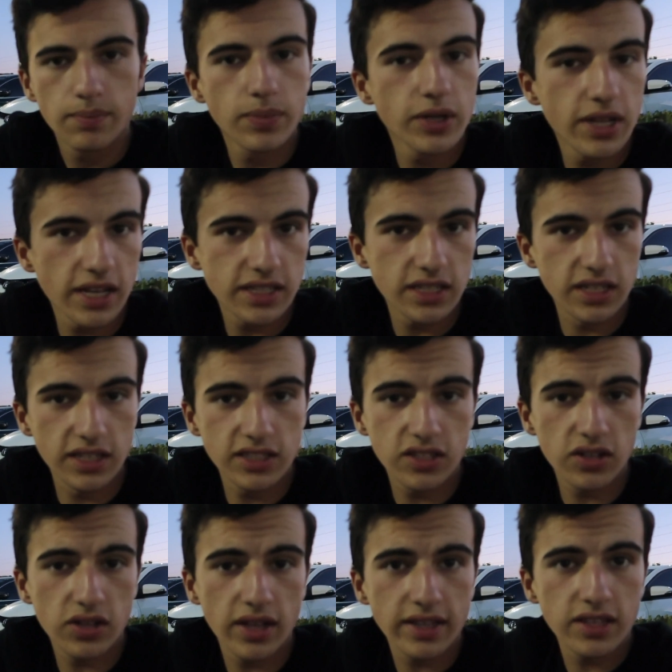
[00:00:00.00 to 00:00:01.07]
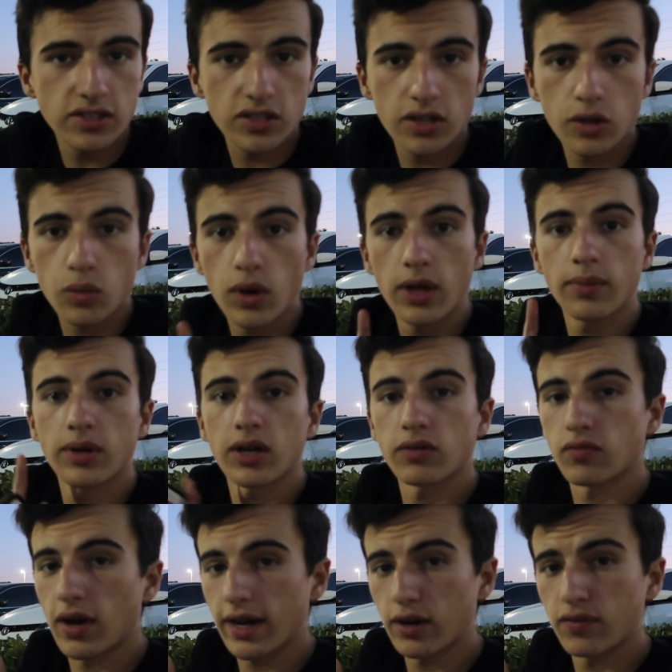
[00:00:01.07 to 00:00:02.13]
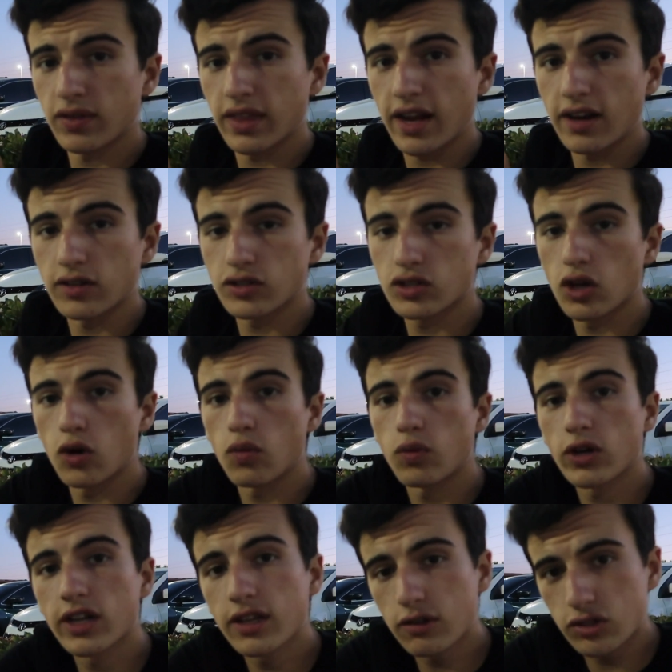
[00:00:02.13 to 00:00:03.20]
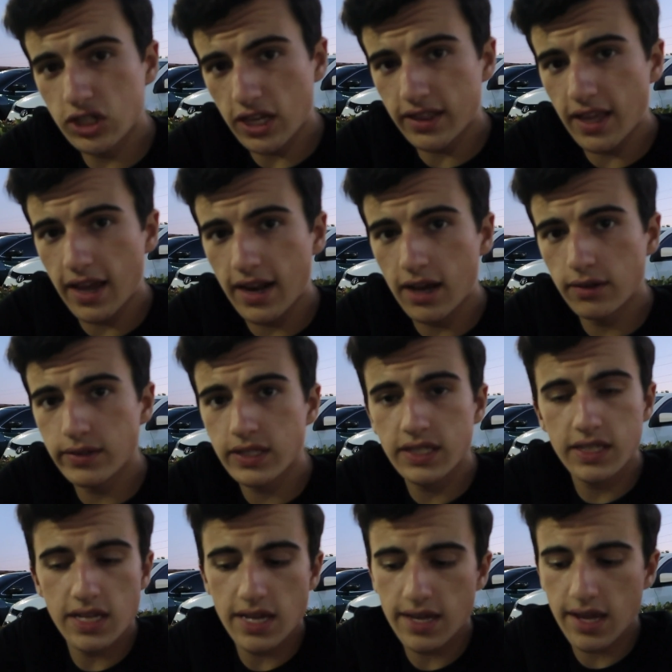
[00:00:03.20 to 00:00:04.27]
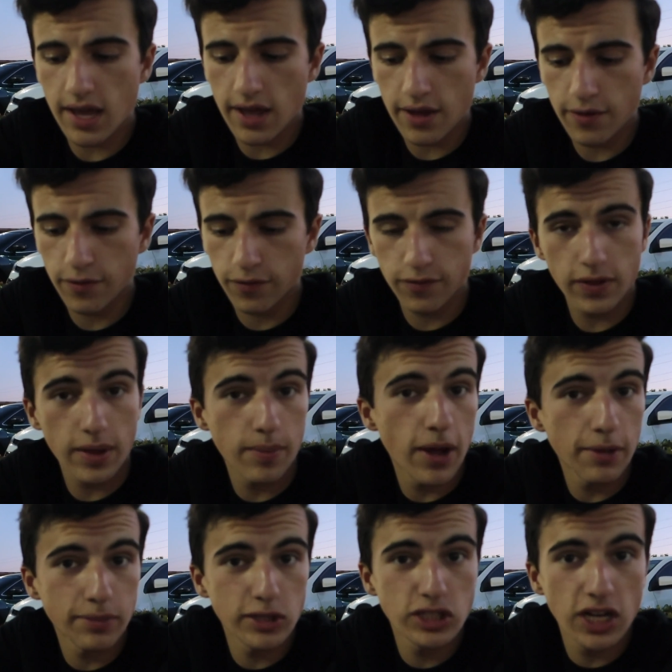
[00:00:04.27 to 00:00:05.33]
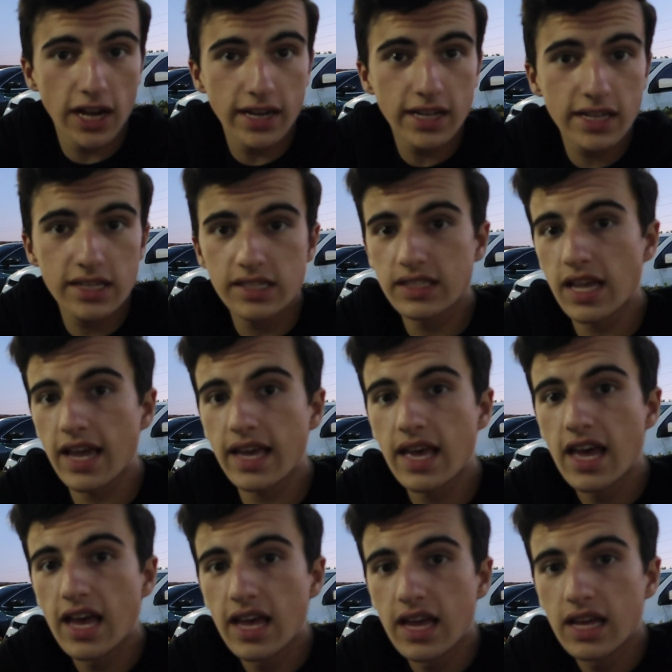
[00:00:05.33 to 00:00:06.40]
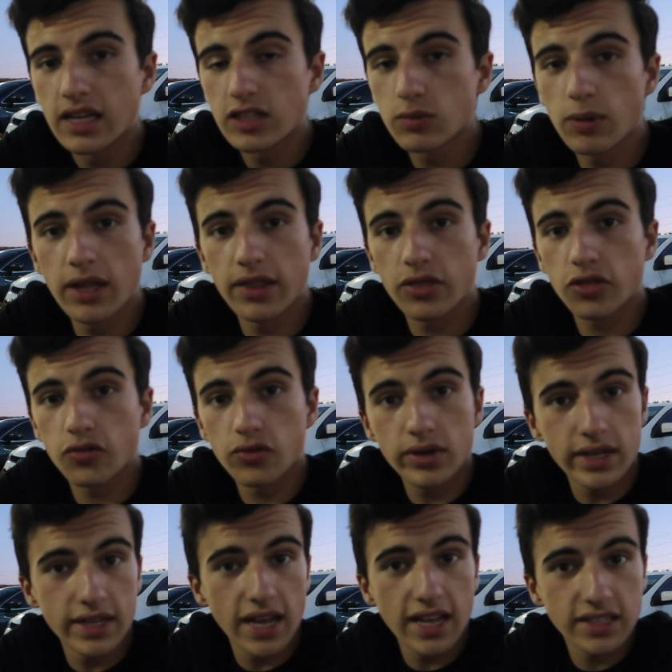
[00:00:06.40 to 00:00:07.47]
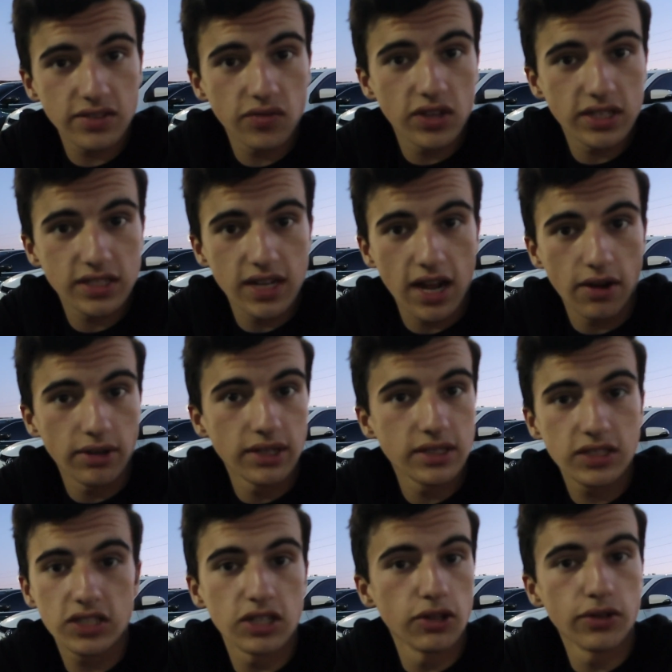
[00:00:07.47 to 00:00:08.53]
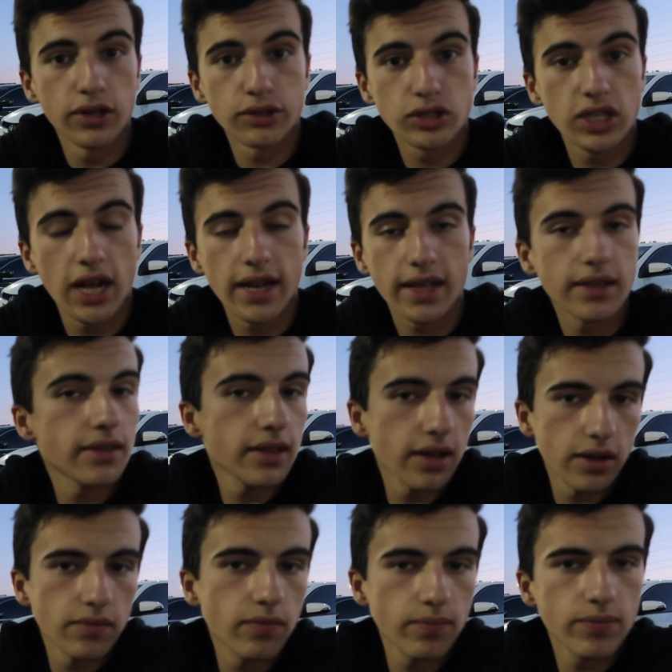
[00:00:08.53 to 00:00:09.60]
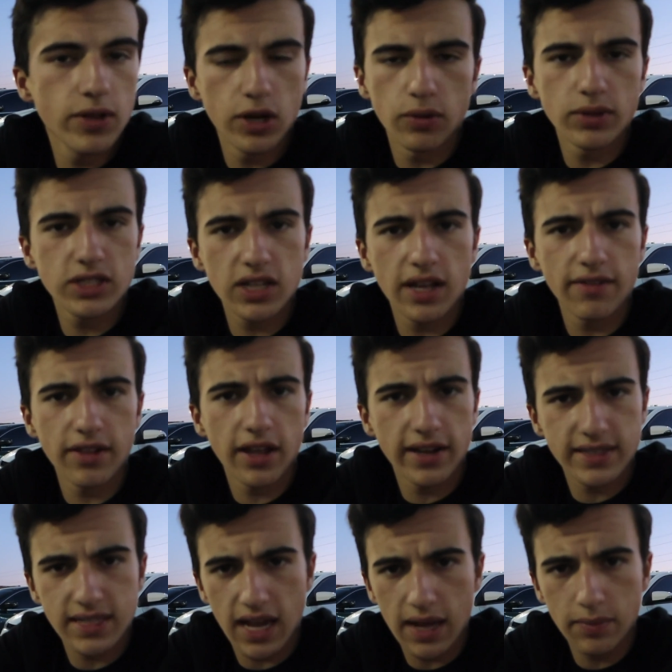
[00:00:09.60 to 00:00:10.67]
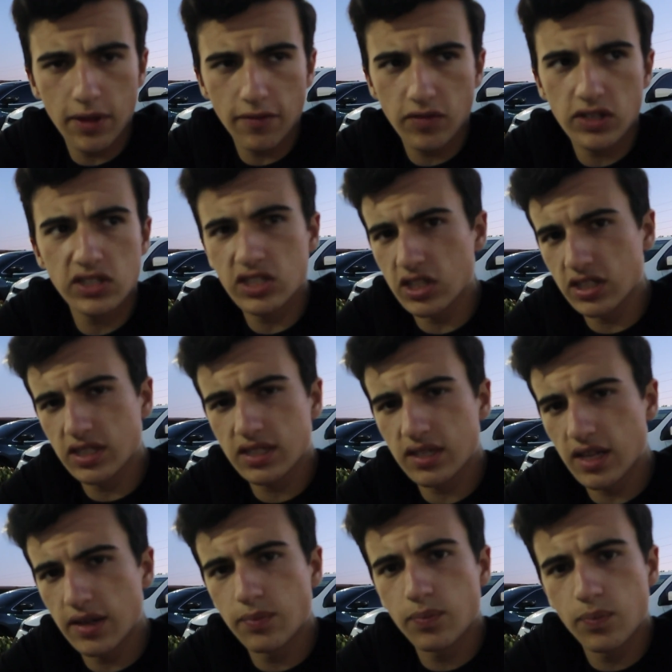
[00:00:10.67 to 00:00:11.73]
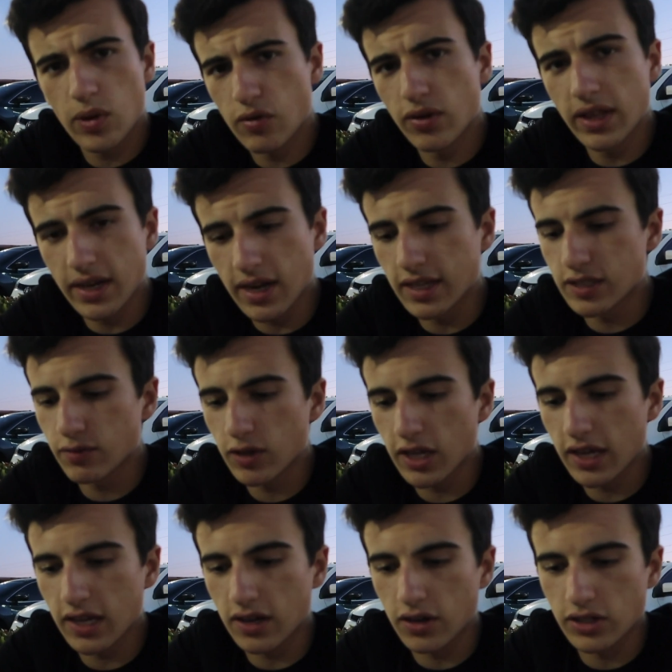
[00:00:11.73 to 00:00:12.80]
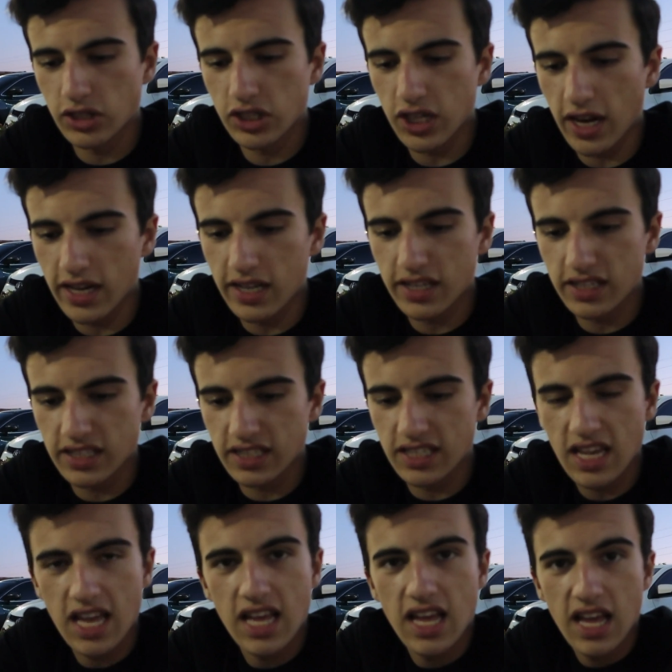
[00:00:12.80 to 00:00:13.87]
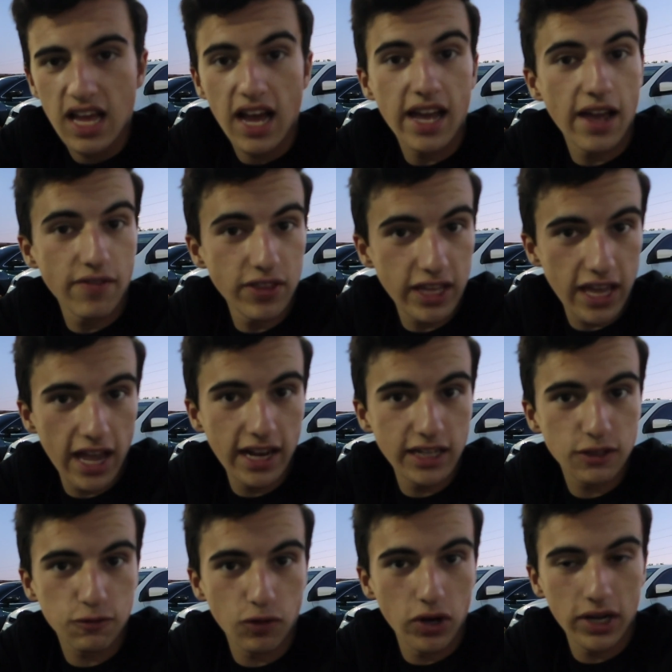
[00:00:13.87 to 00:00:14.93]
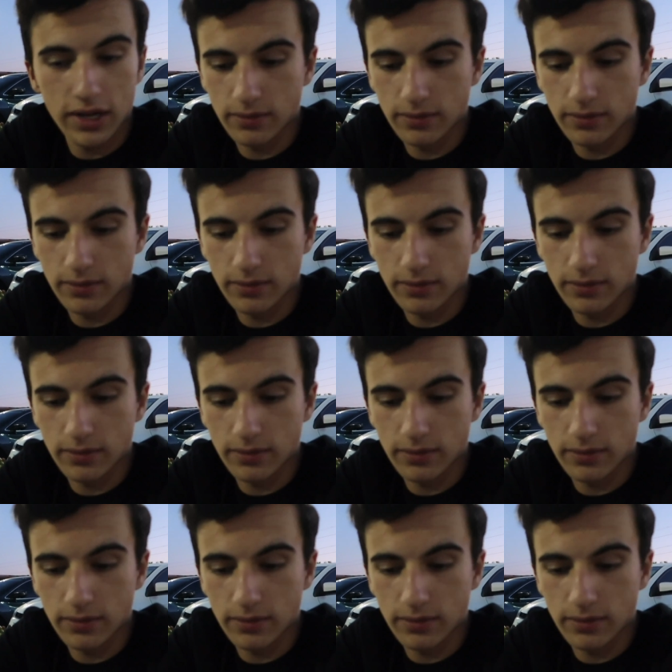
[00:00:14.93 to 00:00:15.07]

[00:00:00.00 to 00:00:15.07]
But yes, it does look like there's another Wailmer right over there, so we're gonna go check that out, see if it might be shiny, because like, it's been 3 days of this now and still no shiny. You know, we still have a lot of time left. It's just, it'd be really nice if we could get our shiny, because I have the candies for it.